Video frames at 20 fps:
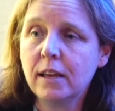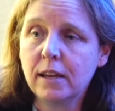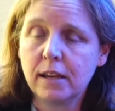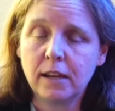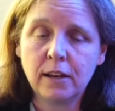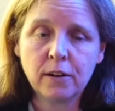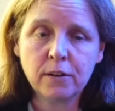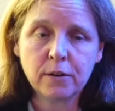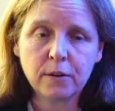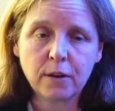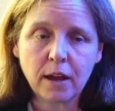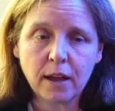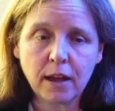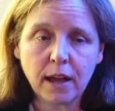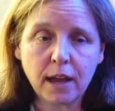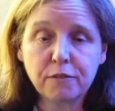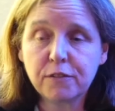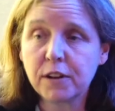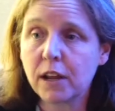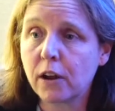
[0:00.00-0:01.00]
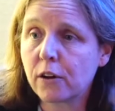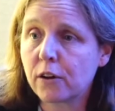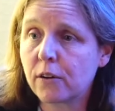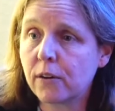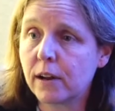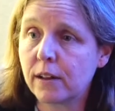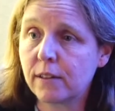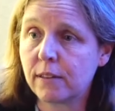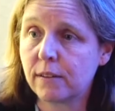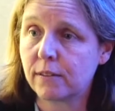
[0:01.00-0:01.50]
You know, uh, FDR
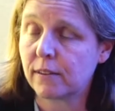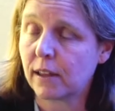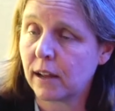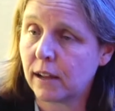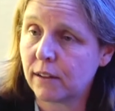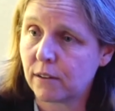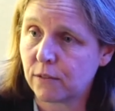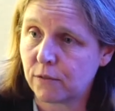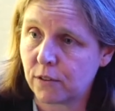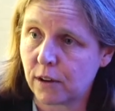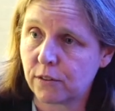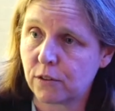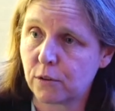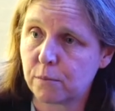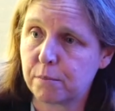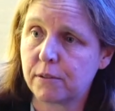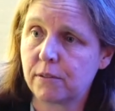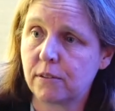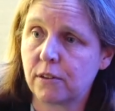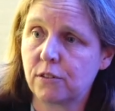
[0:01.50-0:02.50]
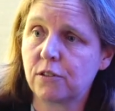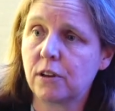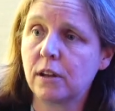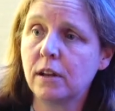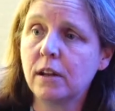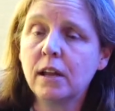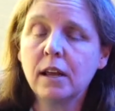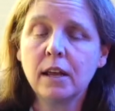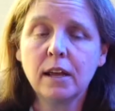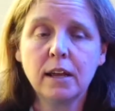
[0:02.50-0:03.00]
created the science advisor
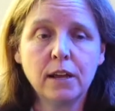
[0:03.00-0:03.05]
position.